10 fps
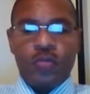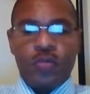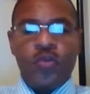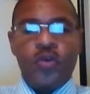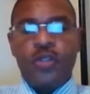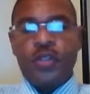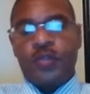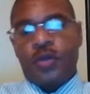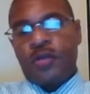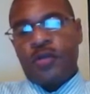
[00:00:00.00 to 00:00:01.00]
who is this
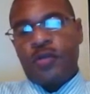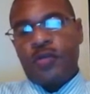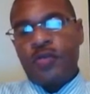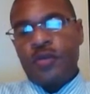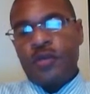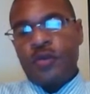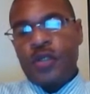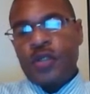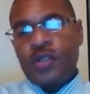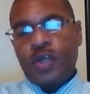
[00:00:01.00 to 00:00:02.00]
person? What
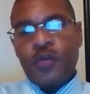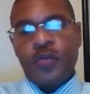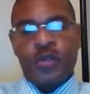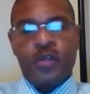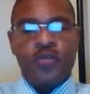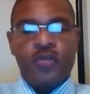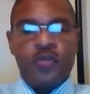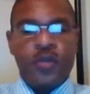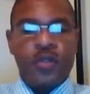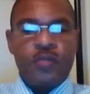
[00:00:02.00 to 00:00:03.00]
is this company?
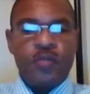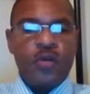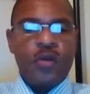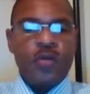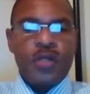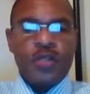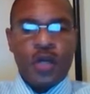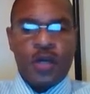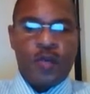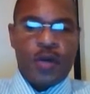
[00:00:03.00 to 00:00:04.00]
What am I
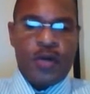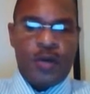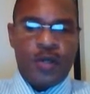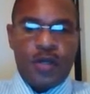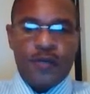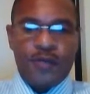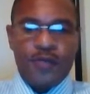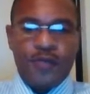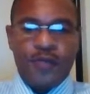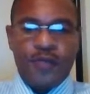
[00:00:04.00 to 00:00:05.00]
talking about right now?
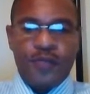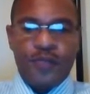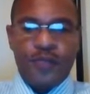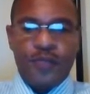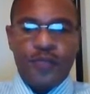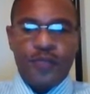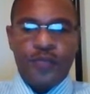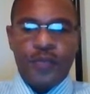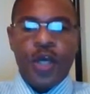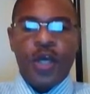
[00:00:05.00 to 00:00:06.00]

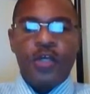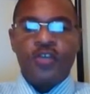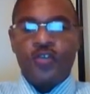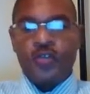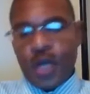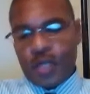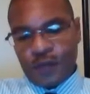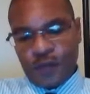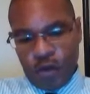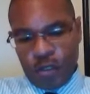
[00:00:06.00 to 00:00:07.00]
In
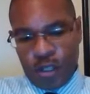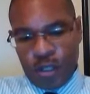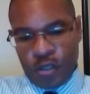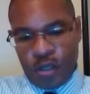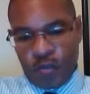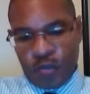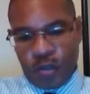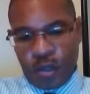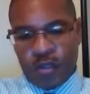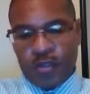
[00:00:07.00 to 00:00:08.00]
2014, the
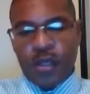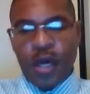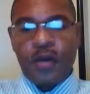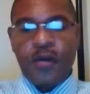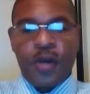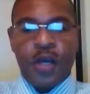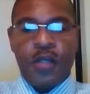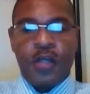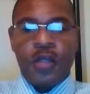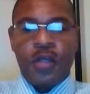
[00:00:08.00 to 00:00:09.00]
company that this guy
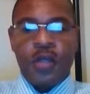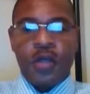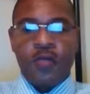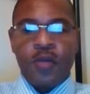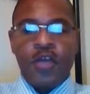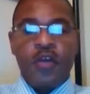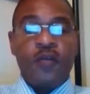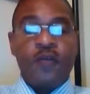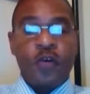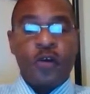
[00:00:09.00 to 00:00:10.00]
created made
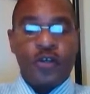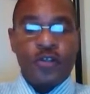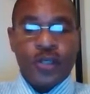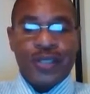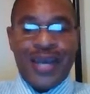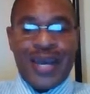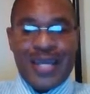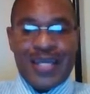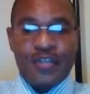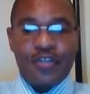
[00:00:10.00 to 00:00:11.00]
over
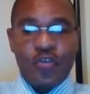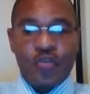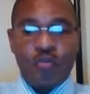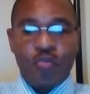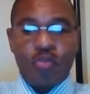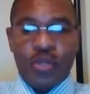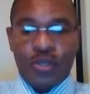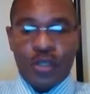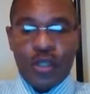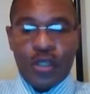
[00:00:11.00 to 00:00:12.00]
$482
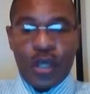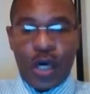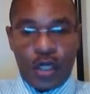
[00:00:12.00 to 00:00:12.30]
billion.